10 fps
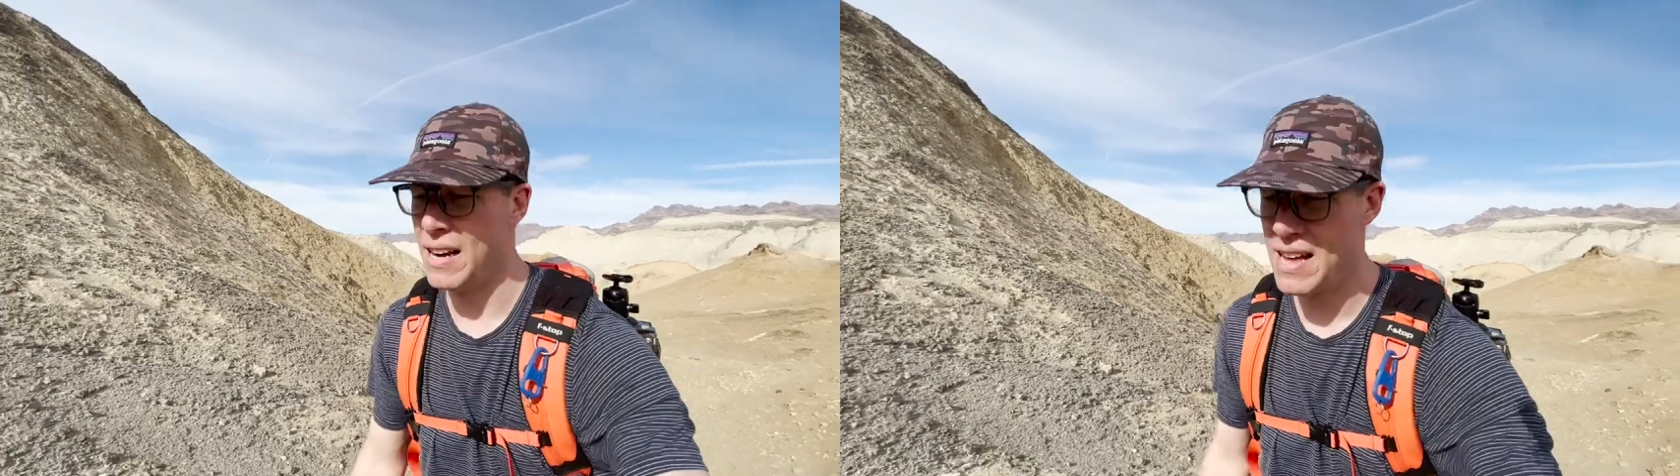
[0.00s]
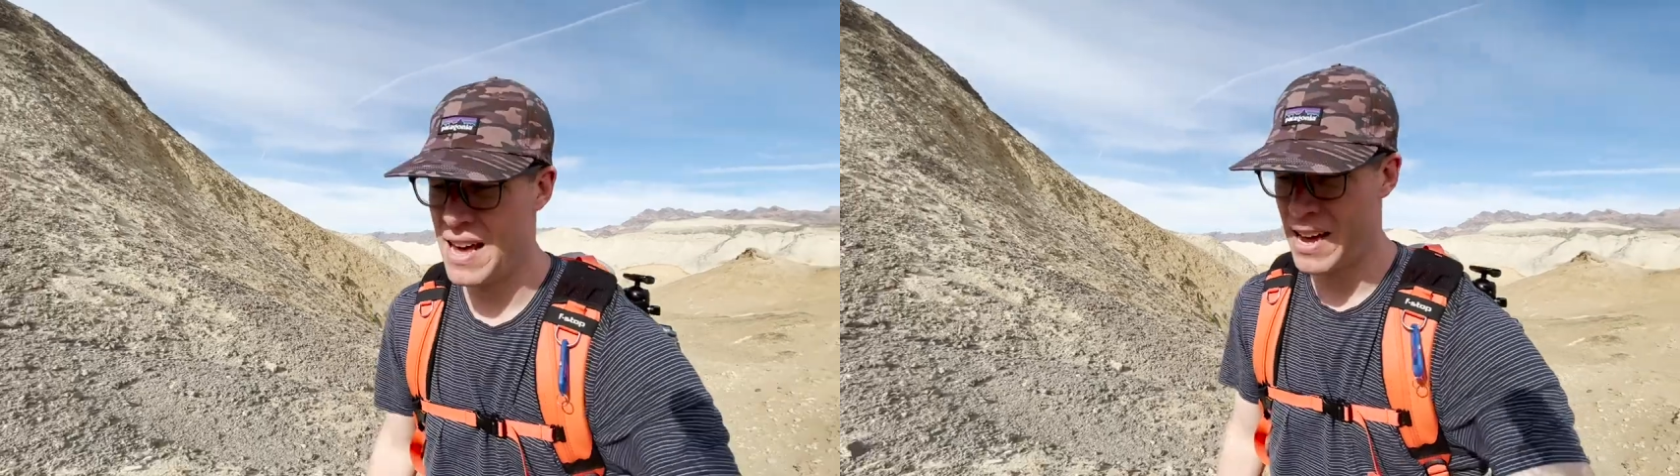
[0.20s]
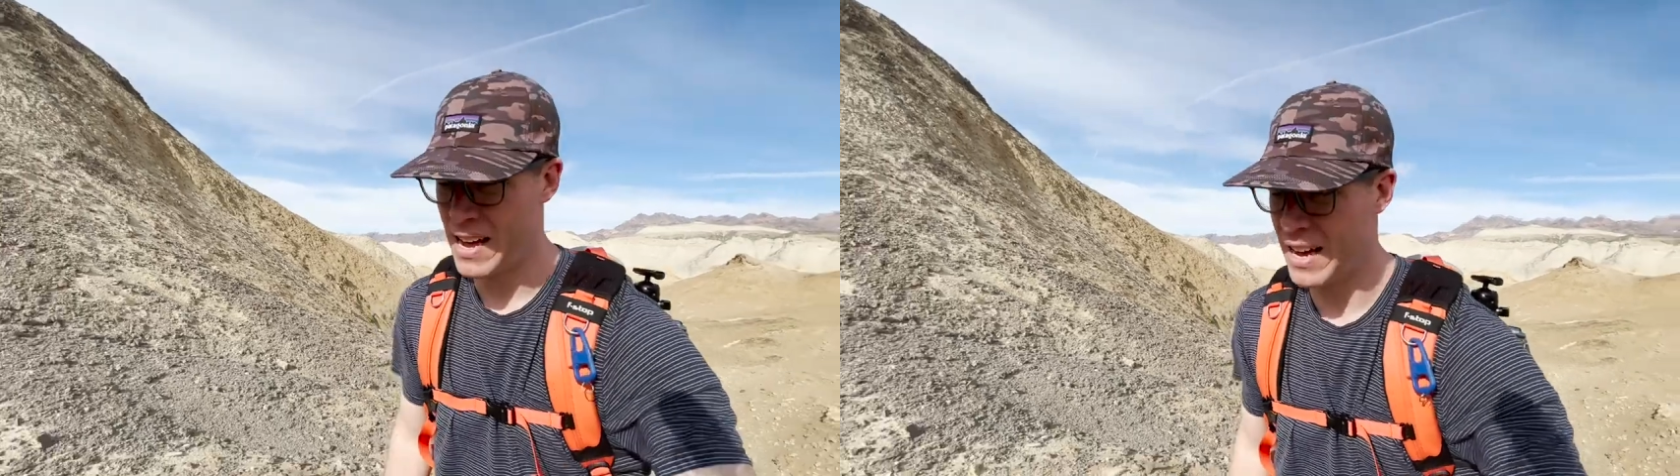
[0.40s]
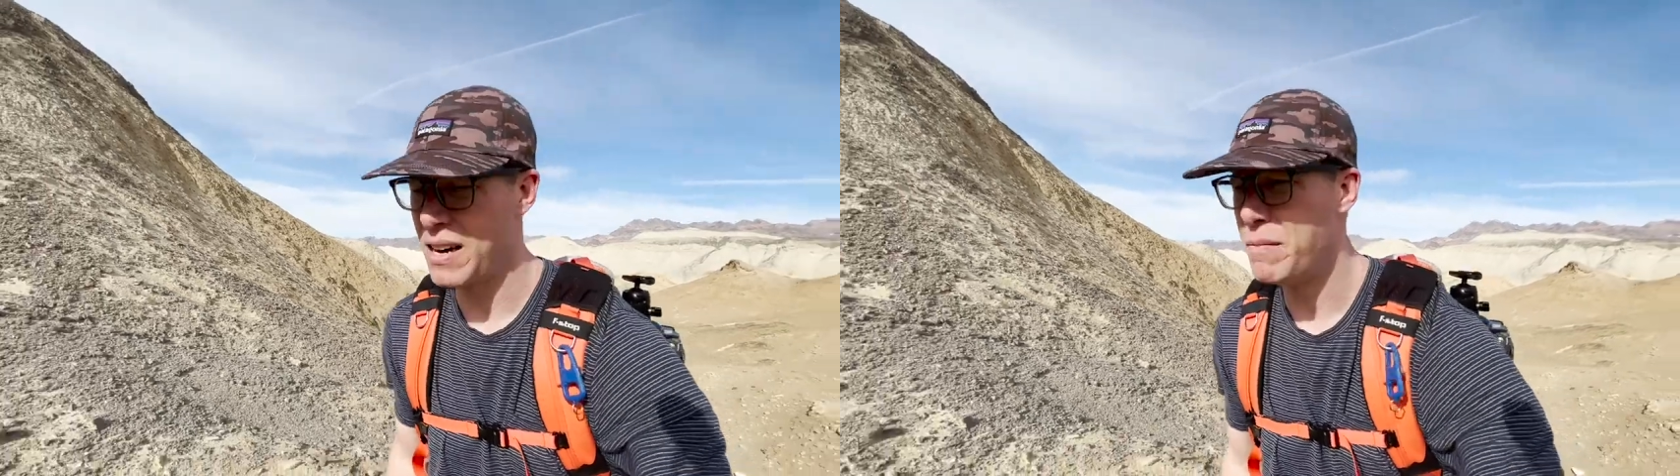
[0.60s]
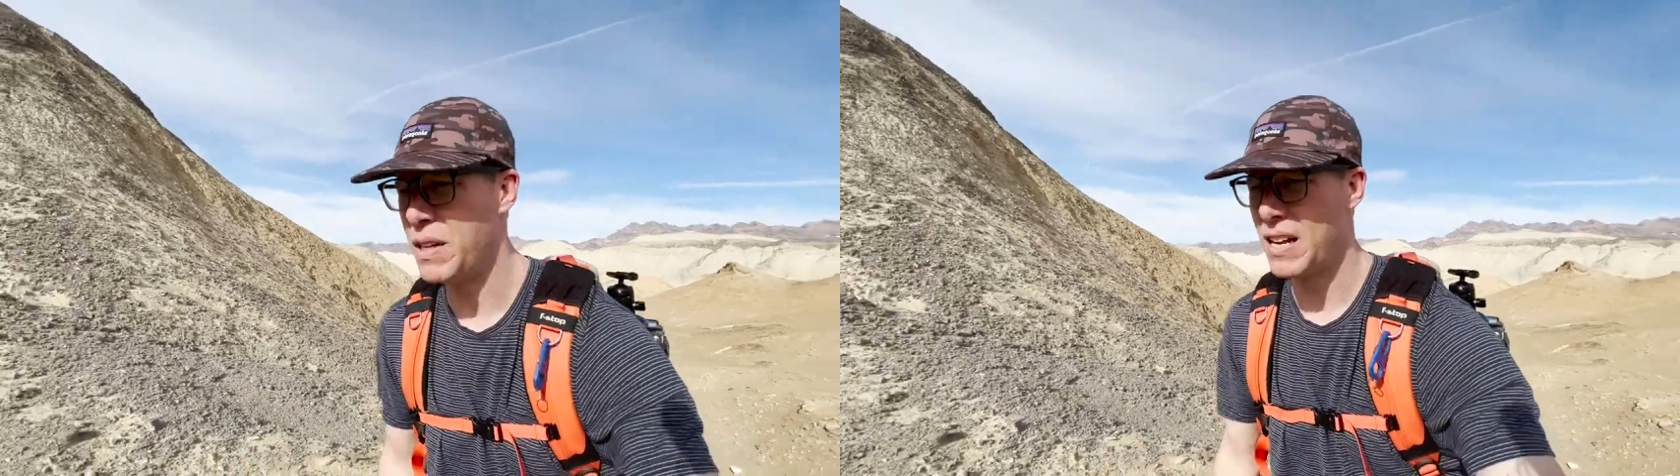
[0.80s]
and
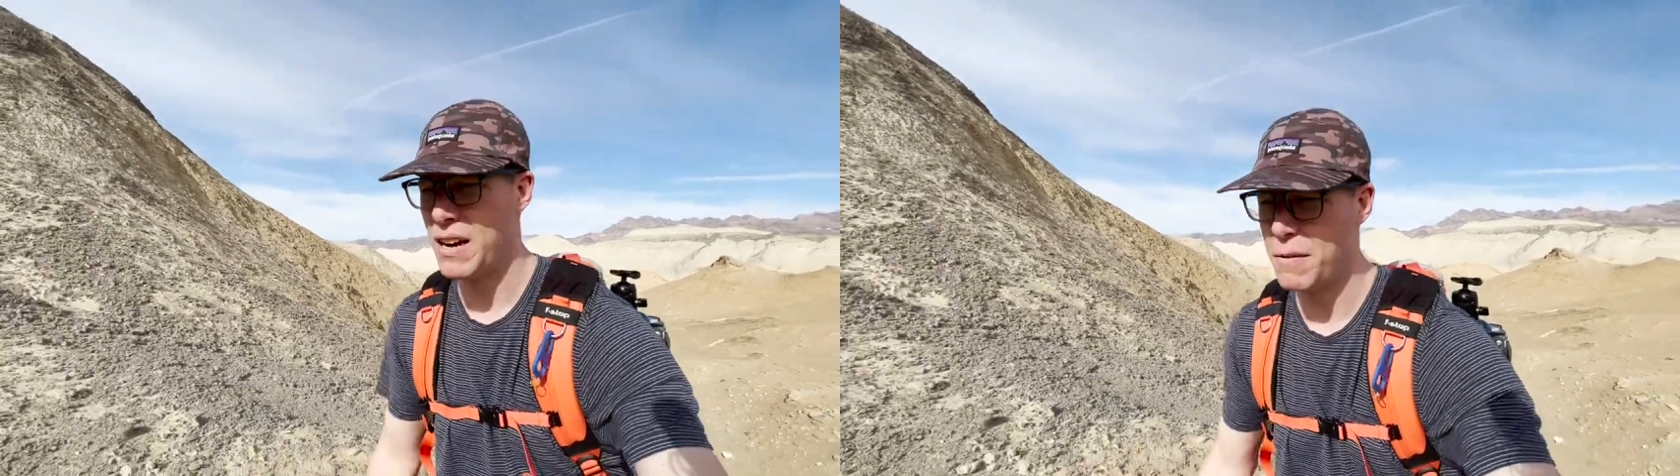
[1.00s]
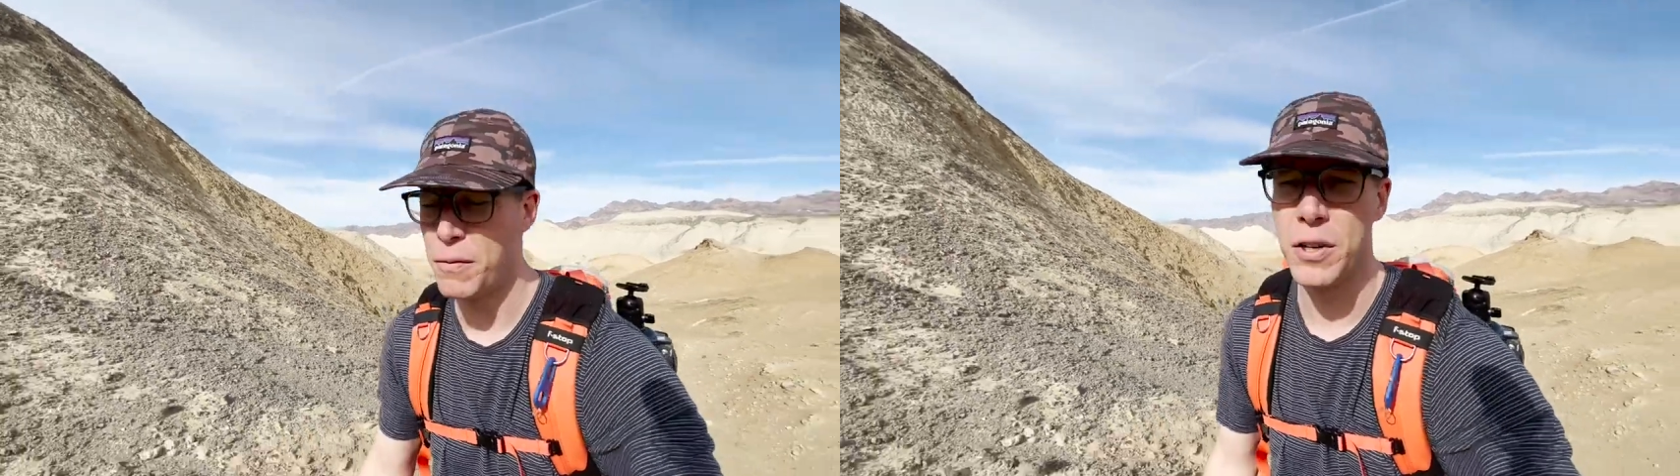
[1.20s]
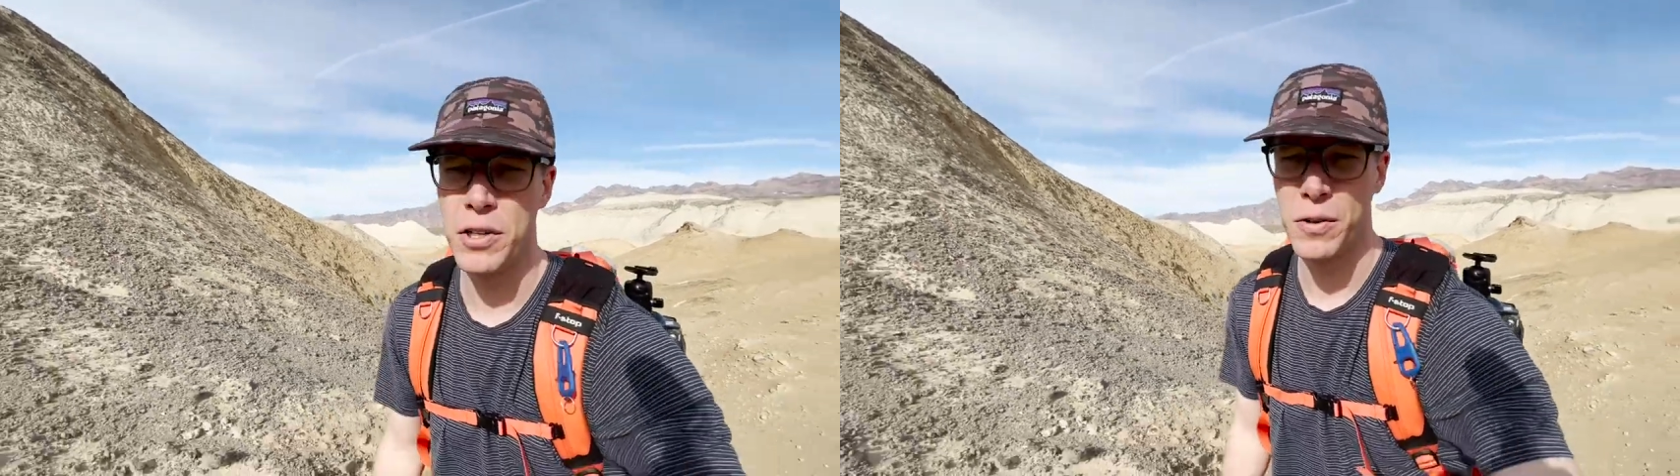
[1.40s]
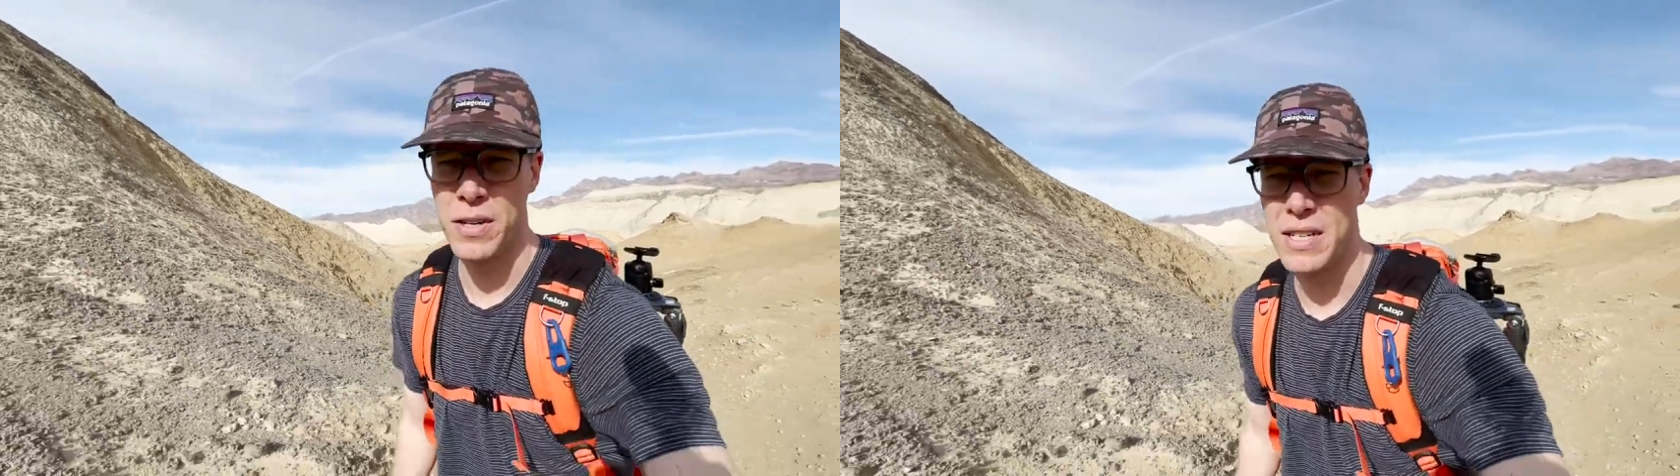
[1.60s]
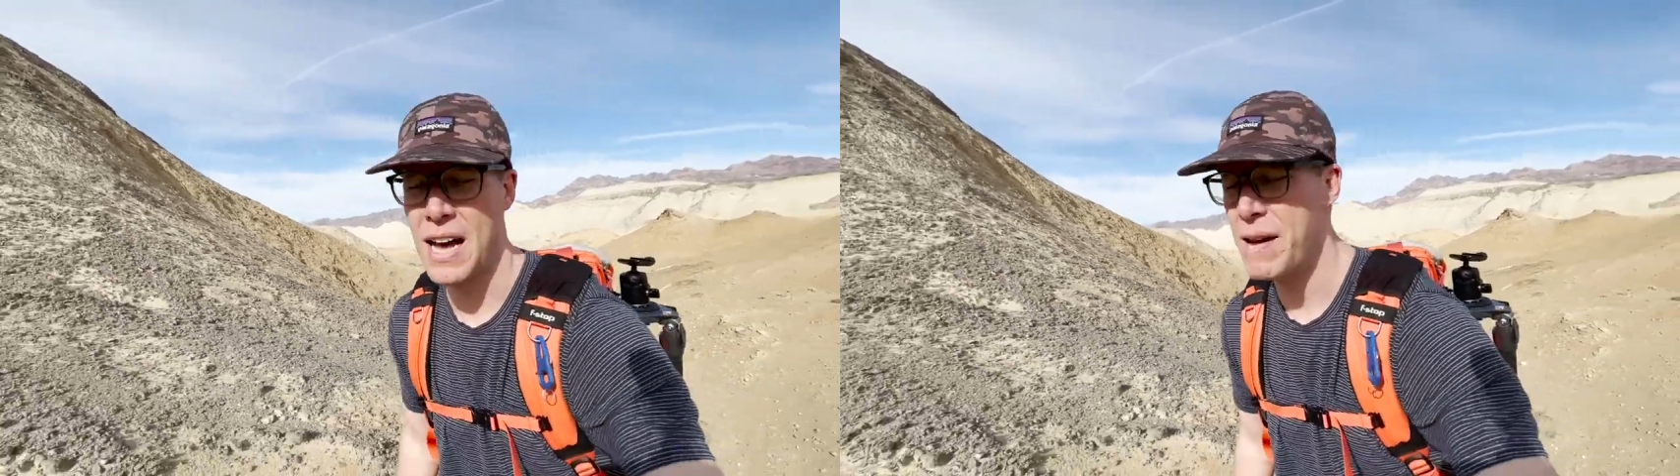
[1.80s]
I'm only here for a
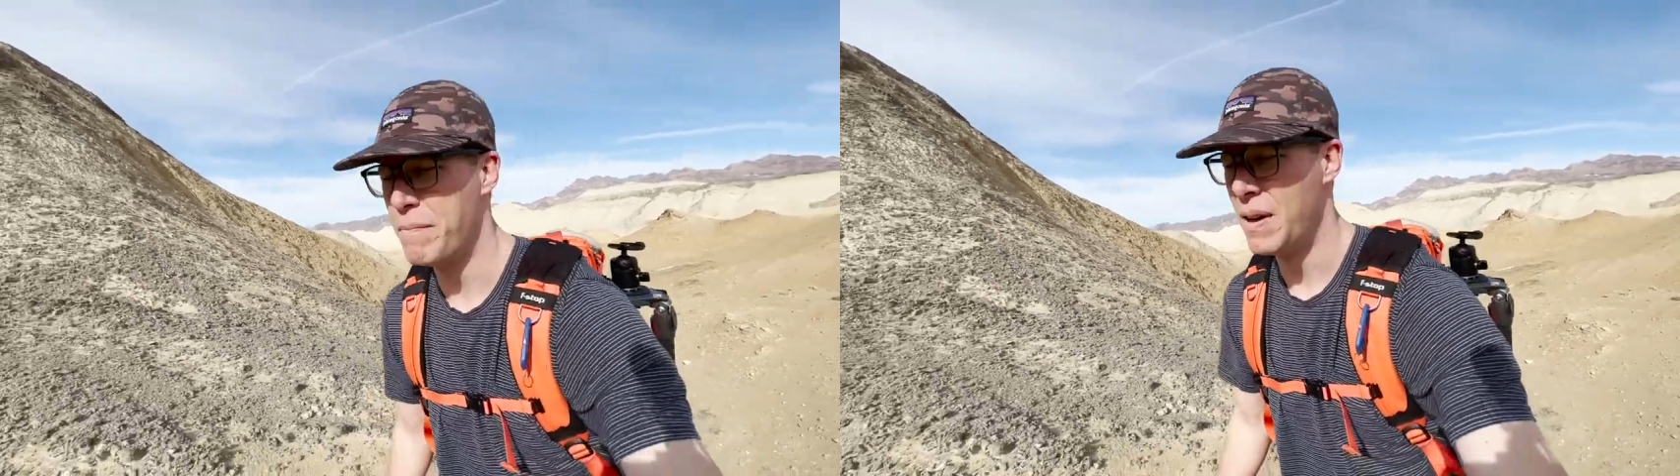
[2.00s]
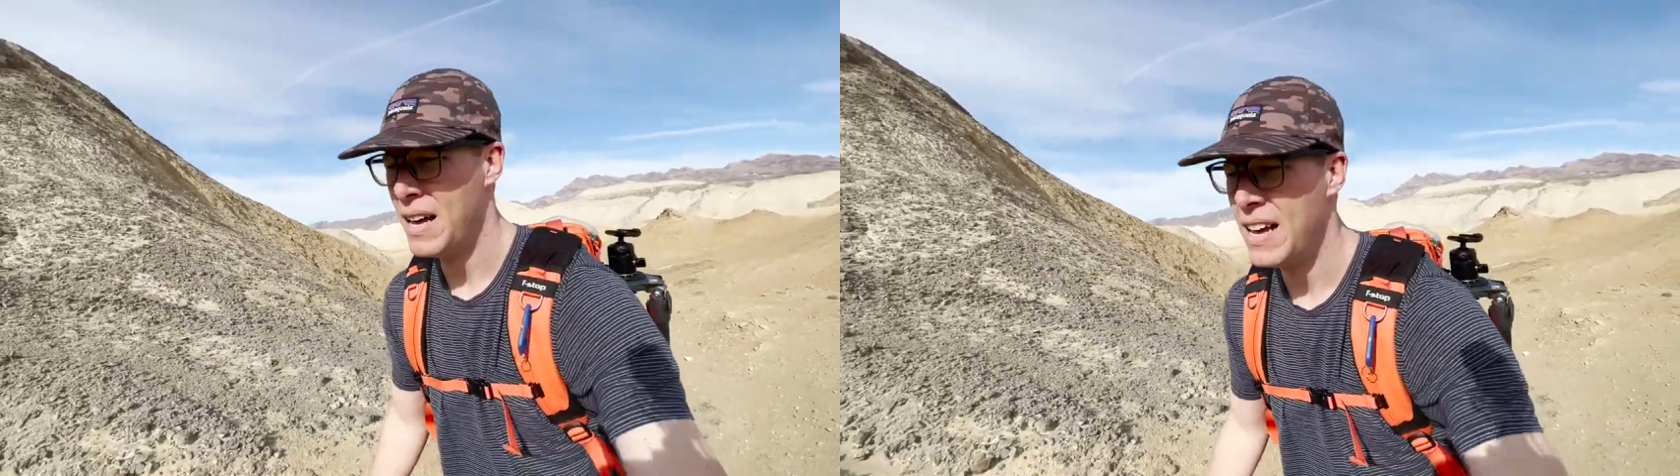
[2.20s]
short time.